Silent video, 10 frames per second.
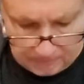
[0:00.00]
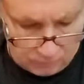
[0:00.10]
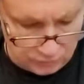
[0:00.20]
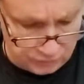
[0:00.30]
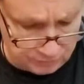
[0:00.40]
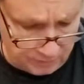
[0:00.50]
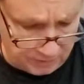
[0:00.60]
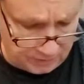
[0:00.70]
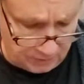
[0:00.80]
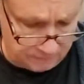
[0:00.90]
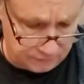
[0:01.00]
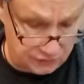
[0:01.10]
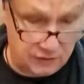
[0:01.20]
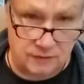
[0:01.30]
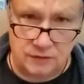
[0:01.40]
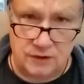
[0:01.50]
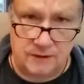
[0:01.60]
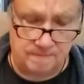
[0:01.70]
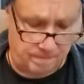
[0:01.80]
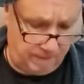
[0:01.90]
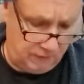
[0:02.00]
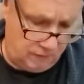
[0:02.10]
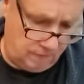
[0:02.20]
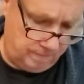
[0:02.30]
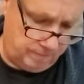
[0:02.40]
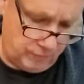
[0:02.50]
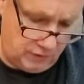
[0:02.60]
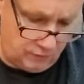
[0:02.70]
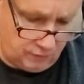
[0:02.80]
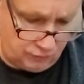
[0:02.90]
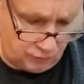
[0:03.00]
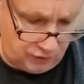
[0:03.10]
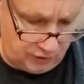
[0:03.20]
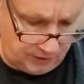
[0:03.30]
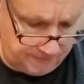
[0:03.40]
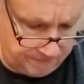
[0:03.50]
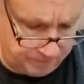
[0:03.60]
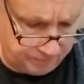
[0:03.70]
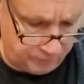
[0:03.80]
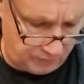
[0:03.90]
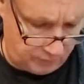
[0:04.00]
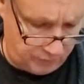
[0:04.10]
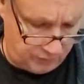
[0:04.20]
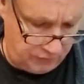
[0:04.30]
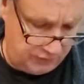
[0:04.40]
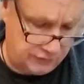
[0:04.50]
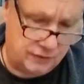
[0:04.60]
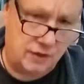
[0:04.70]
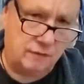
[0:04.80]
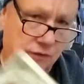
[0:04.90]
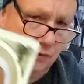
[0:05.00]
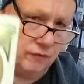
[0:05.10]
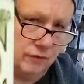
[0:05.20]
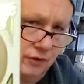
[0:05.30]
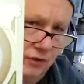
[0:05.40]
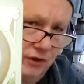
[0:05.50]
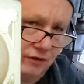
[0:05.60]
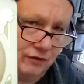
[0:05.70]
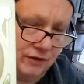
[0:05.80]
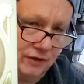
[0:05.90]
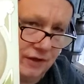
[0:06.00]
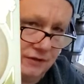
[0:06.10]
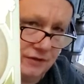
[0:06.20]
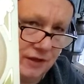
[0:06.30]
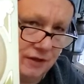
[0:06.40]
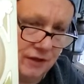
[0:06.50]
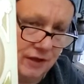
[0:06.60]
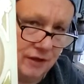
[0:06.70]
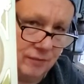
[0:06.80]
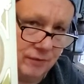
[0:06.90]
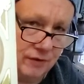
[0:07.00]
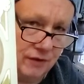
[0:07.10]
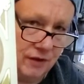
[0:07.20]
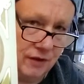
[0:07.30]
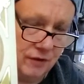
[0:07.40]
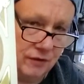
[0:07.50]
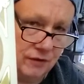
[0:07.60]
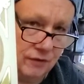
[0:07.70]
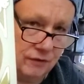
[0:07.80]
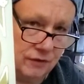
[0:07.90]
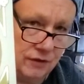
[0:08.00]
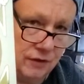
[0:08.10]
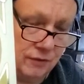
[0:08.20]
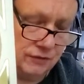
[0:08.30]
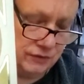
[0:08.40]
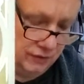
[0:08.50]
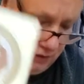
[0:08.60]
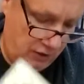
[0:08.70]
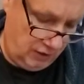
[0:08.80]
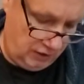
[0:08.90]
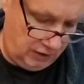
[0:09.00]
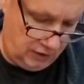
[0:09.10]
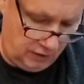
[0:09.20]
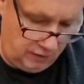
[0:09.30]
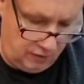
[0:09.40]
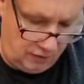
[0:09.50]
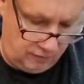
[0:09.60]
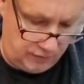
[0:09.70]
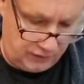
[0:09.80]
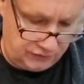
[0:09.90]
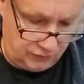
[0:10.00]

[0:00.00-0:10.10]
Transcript: We just might not have seen it yet, you know, in the 3D. But look, he's kind of a little arrogant, got his head up in the air here, Leos. And that's